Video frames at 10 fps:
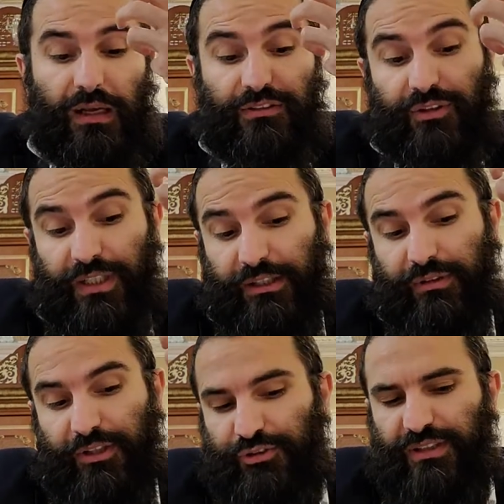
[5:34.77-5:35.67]
So he
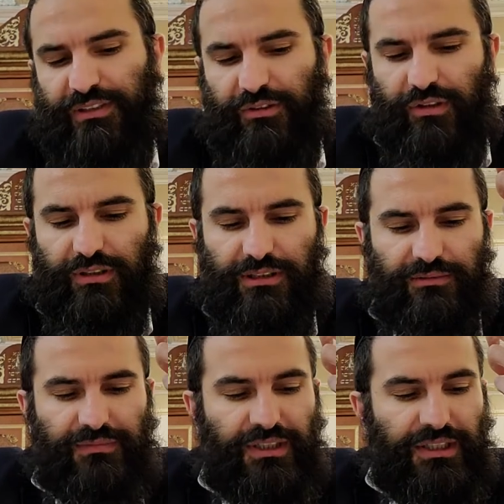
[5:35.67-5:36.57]
equally trusts in all of
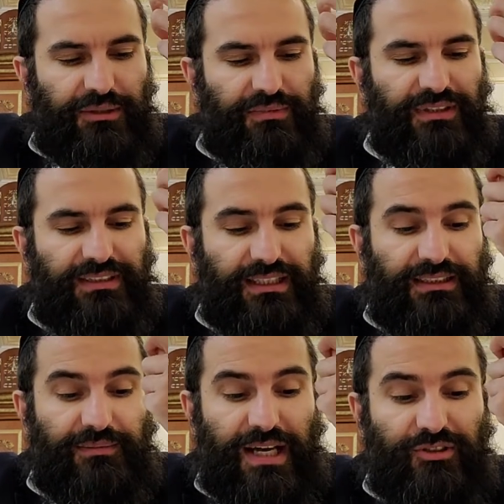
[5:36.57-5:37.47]
them. But he says,
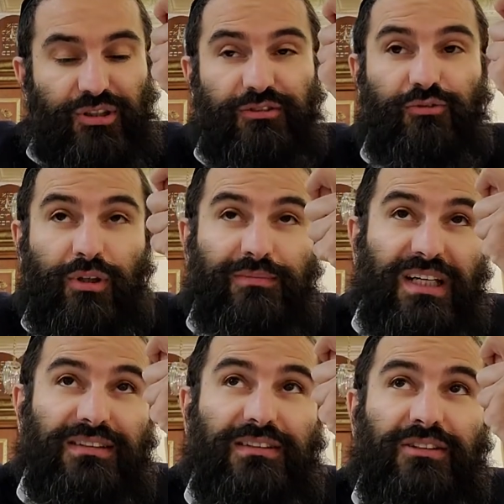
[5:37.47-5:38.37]
imagine if one
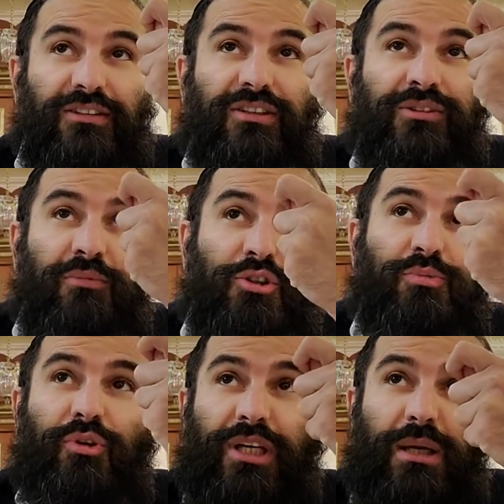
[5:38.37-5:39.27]
master is much
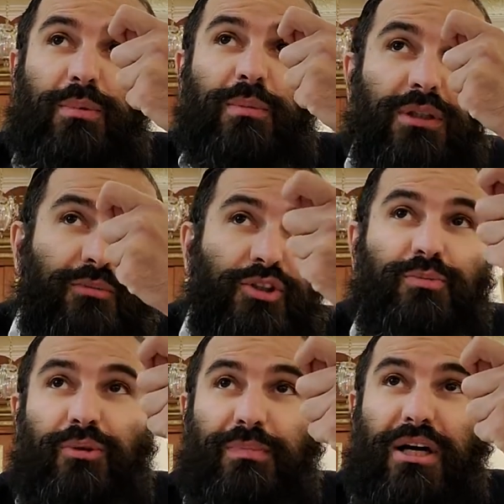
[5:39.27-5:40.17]
more capable and much
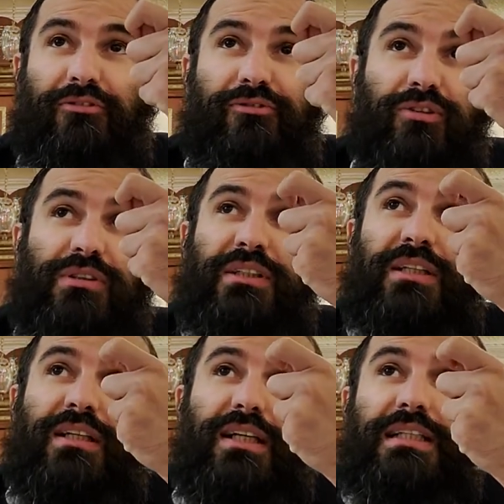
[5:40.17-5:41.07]
more powerful
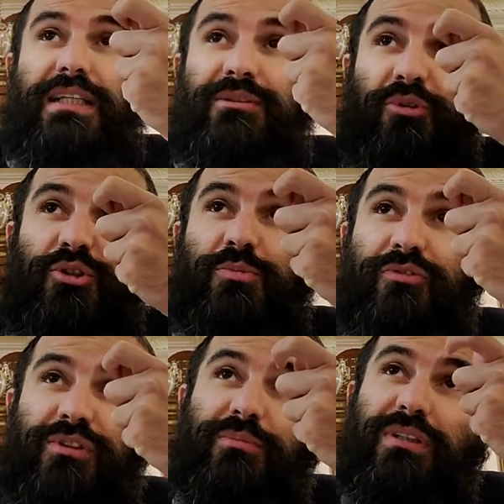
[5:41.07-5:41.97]
and has much more
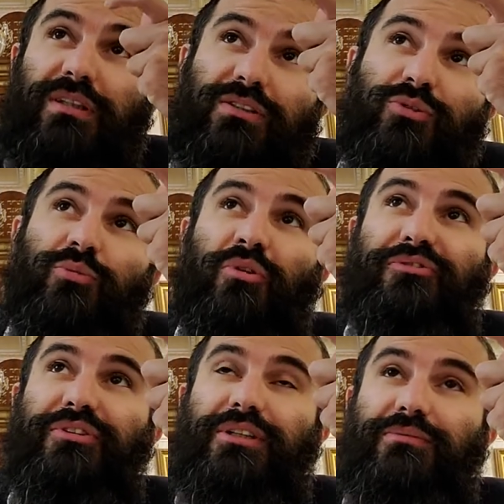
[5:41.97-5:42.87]
of an ability to do more
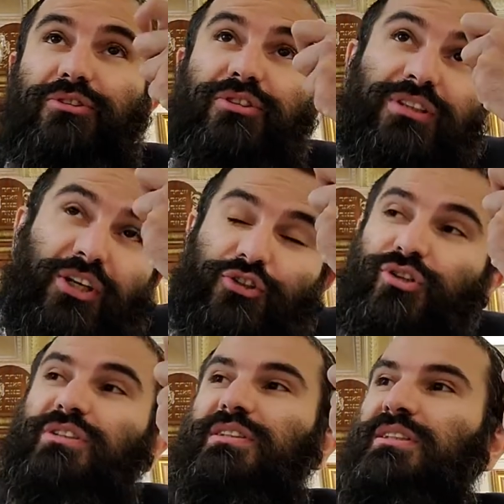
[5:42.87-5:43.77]
for him. So he's going to
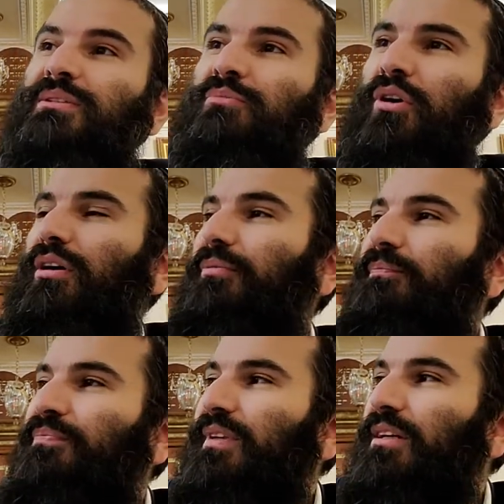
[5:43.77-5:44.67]
trust in him more.
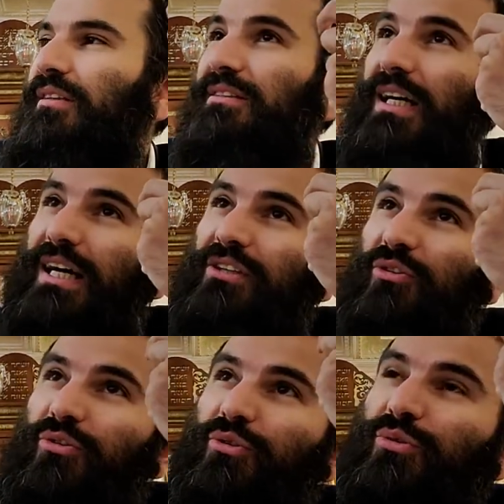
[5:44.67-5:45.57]
Because I
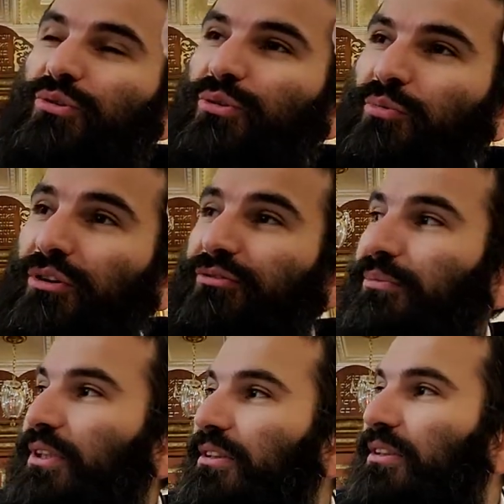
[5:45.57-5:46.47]
know you could do more for
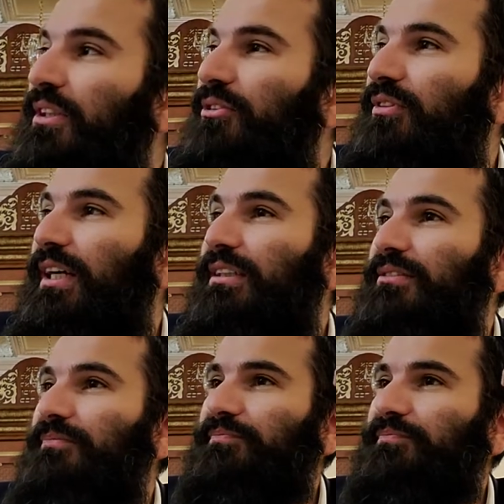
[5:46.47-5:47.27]
me, right?